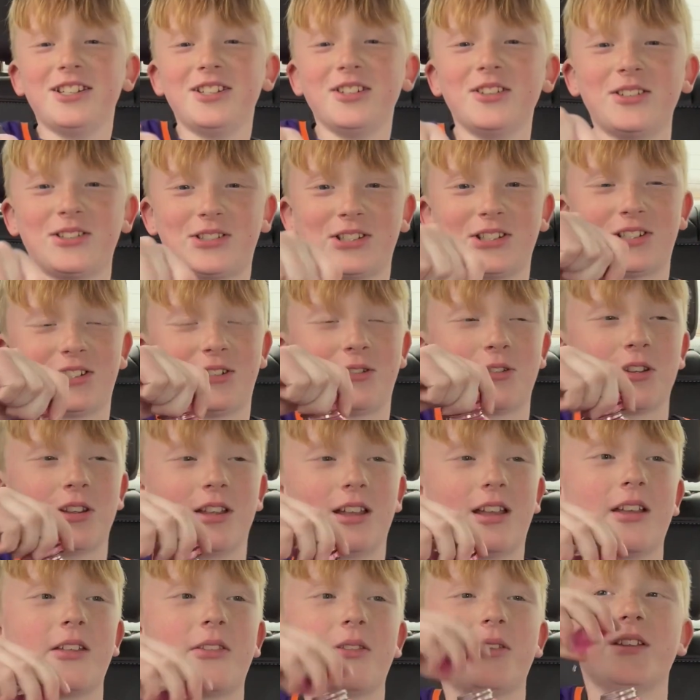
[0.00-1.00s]
Dude, this is so good.
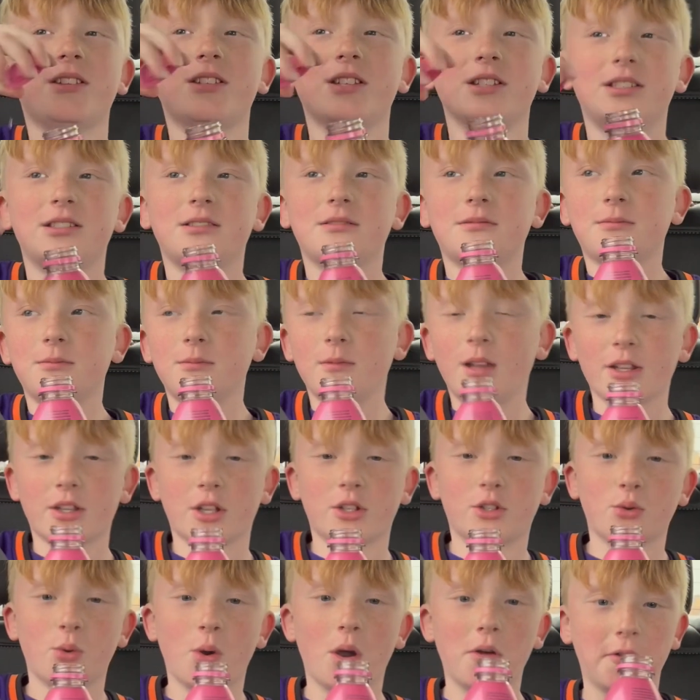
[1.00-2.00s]
Uh, oh, it's, gosh, a, okay,
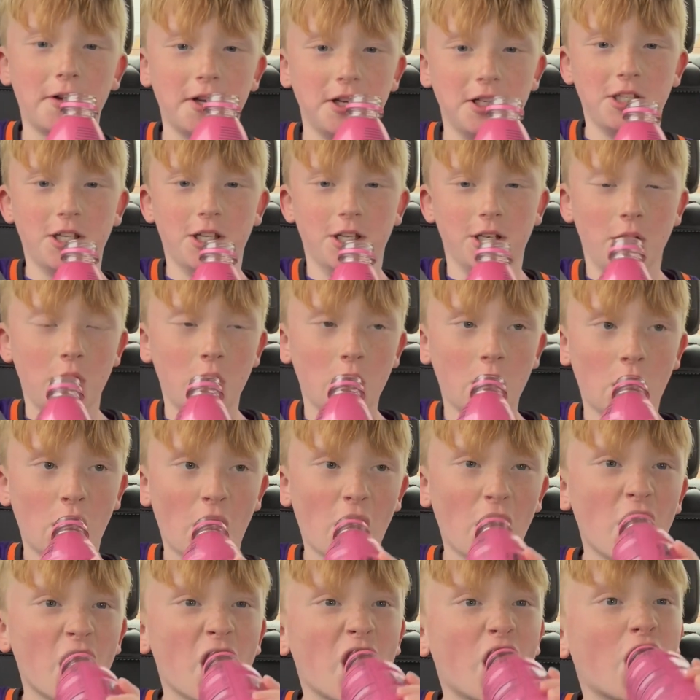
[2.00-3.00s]
it's a 12 ounce of better with
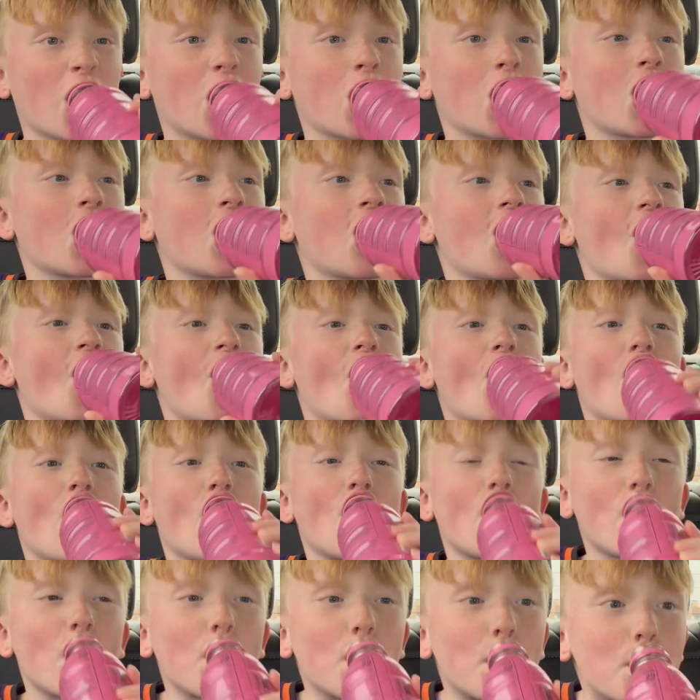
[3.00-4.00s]
vodka in it. All
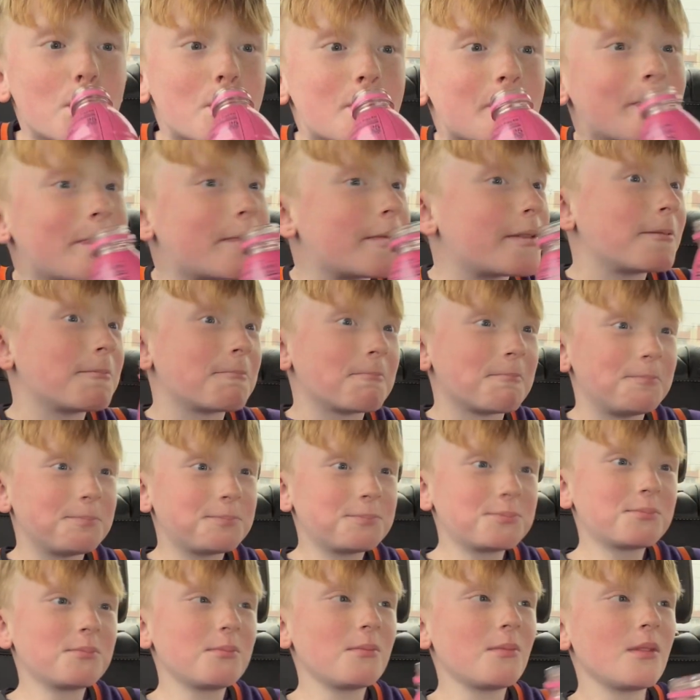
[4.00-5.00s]
that stuff tastes like straight
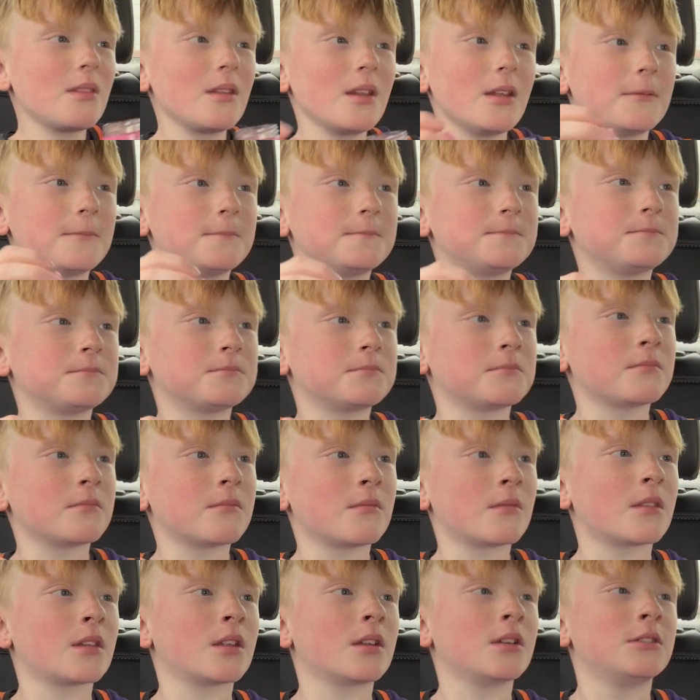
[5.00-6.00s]
aspartame. Oh, I
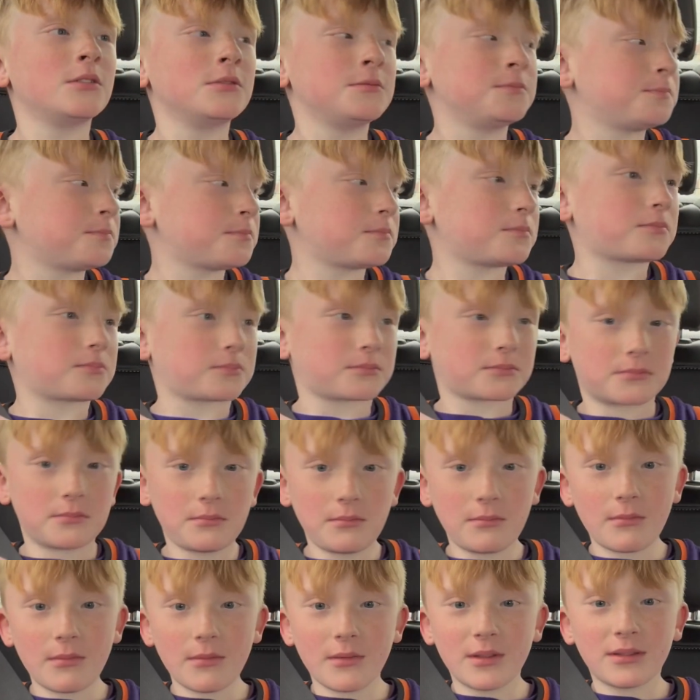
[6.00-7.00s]
opened it. Oh,
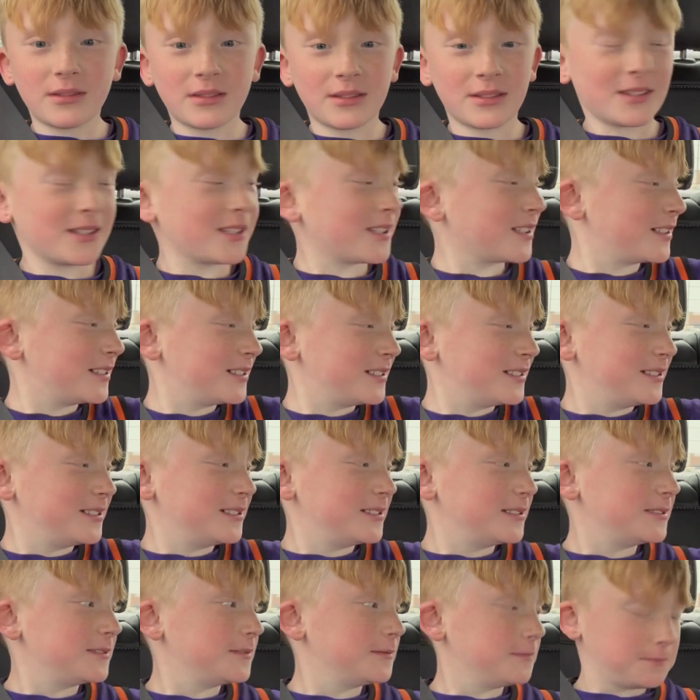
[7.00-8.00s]
the color's so
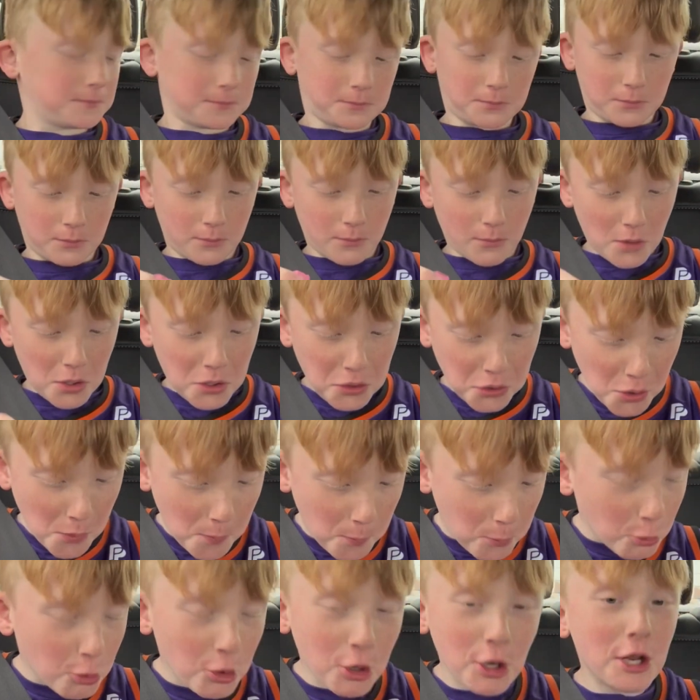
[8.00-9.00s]
pretty. Too
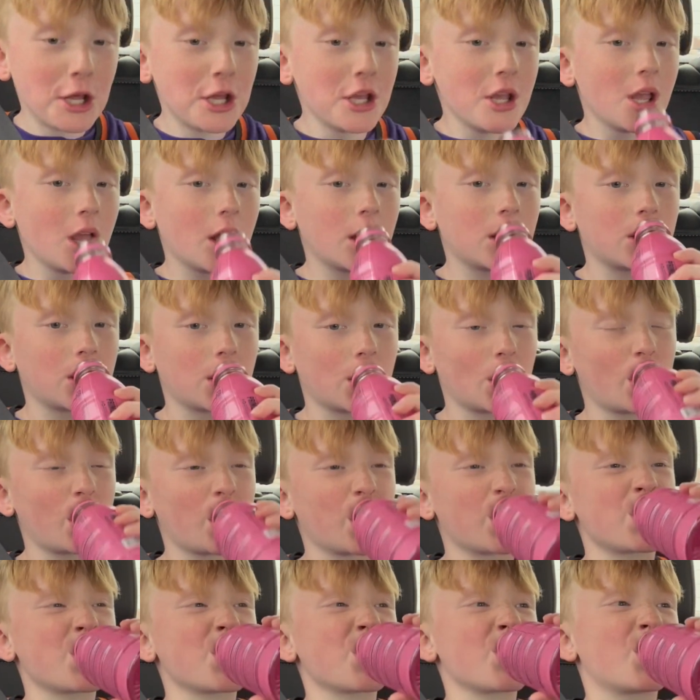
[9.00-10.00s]
pretty. That one's
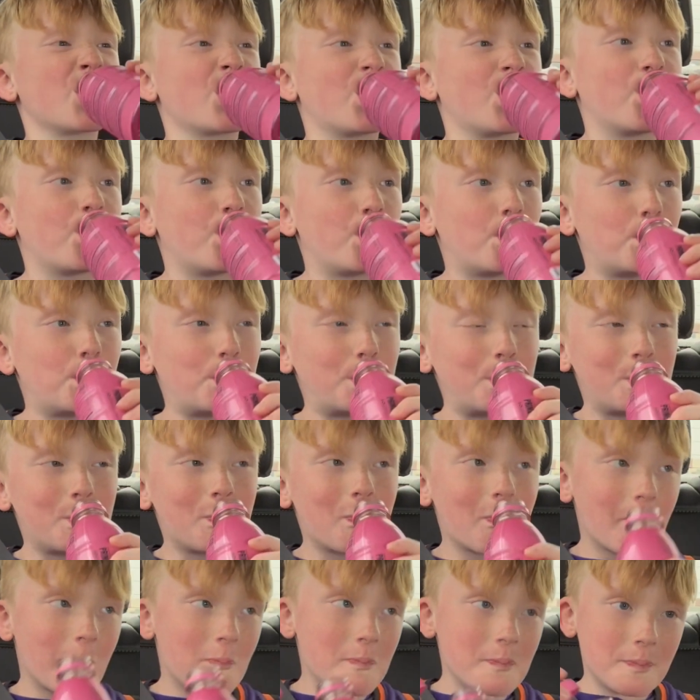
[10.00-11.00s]
kind of like...
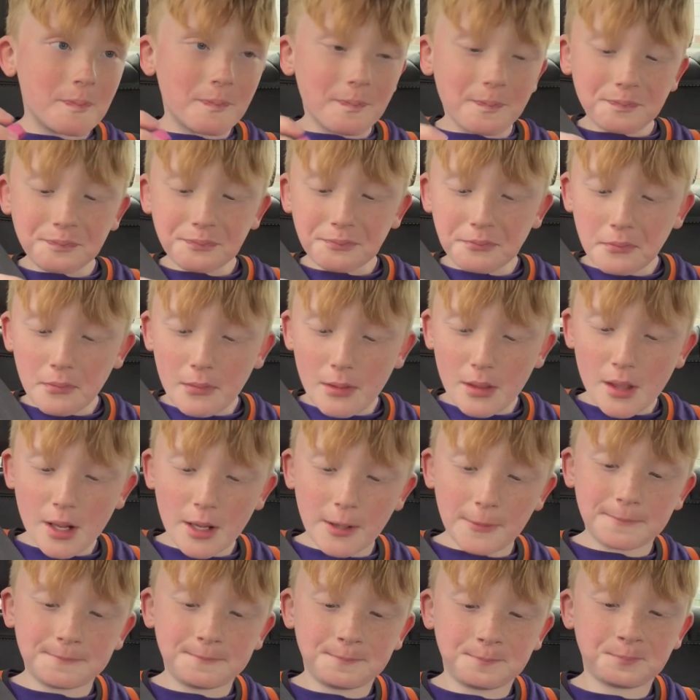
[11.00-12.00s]
Oh my god.
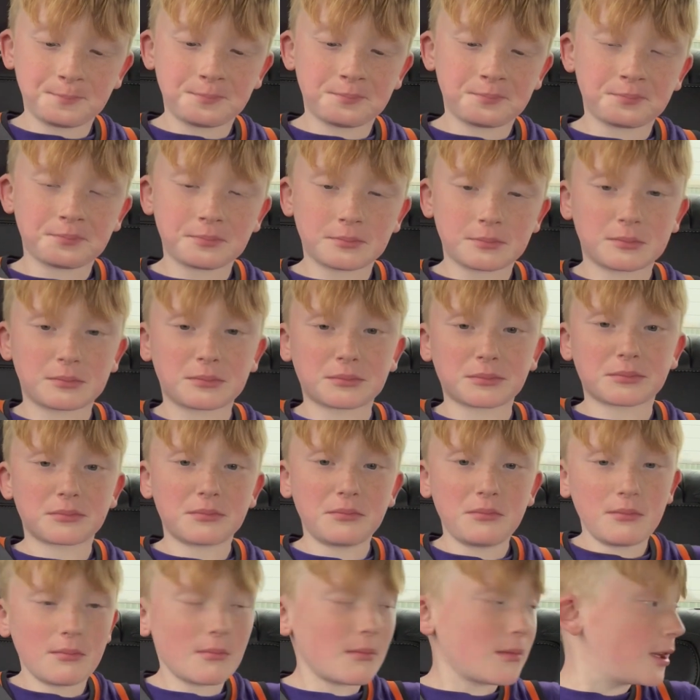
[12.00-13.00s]
That one kind of
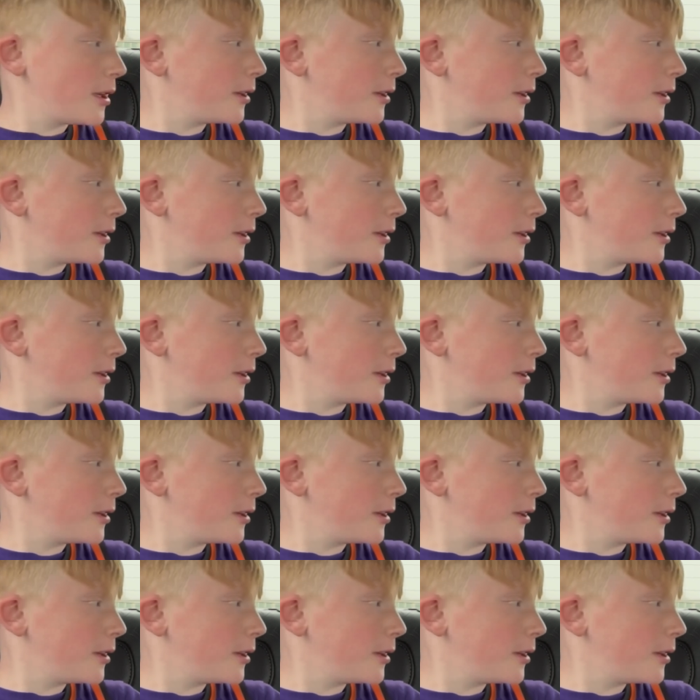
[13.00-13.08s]
reminds me of...